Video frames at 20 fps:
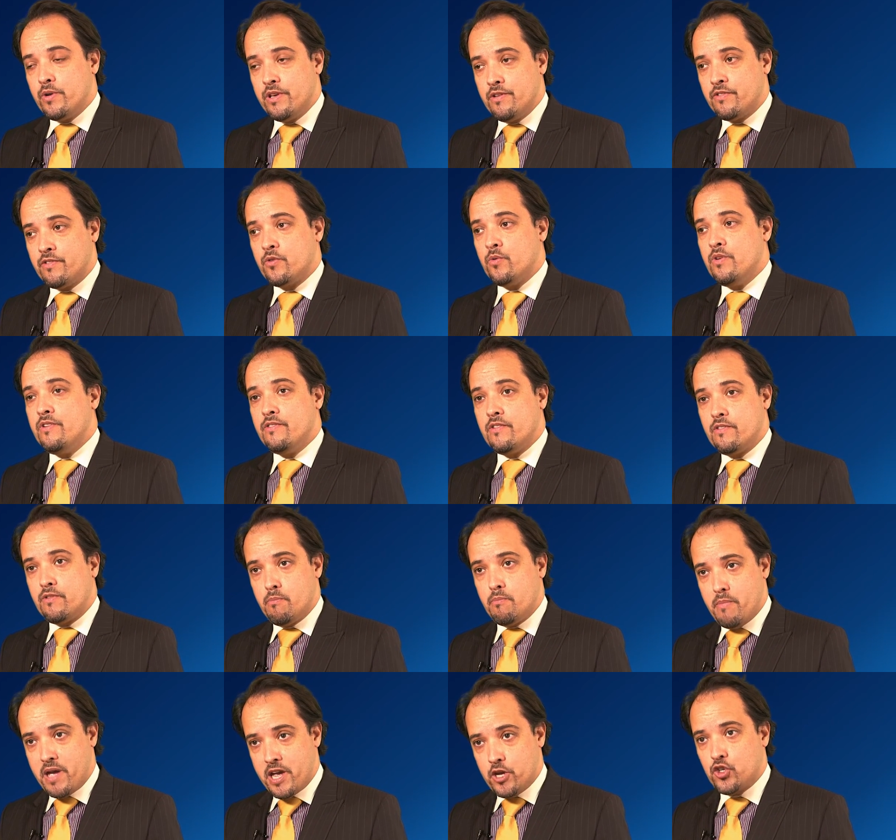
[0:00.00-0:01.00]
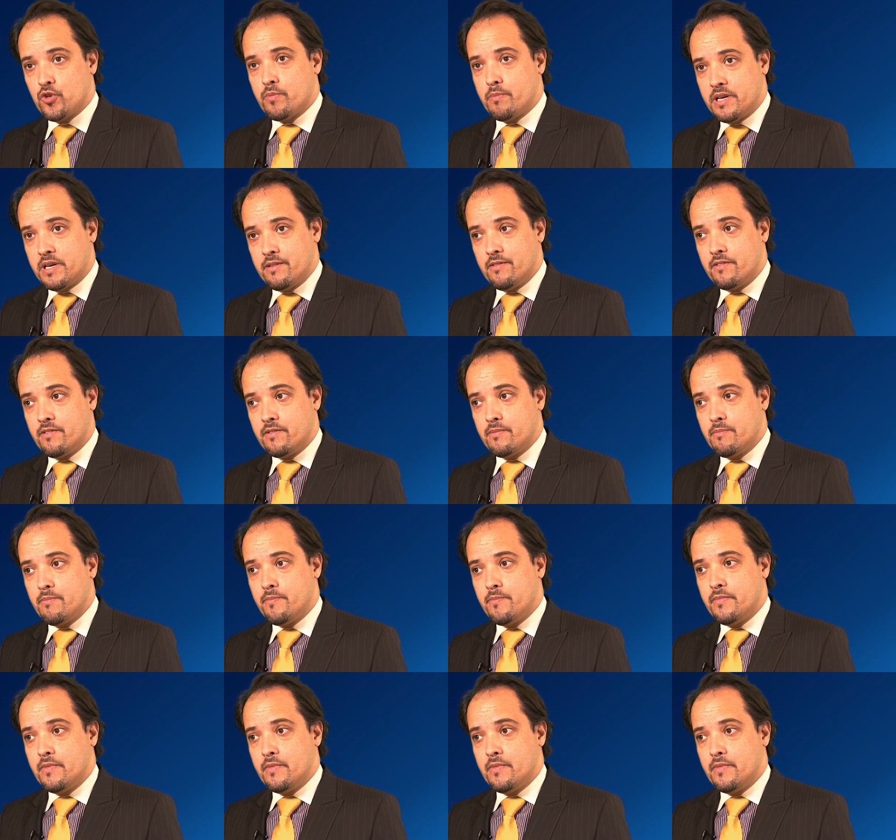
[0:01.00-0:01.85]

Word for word: hysteresis measurements,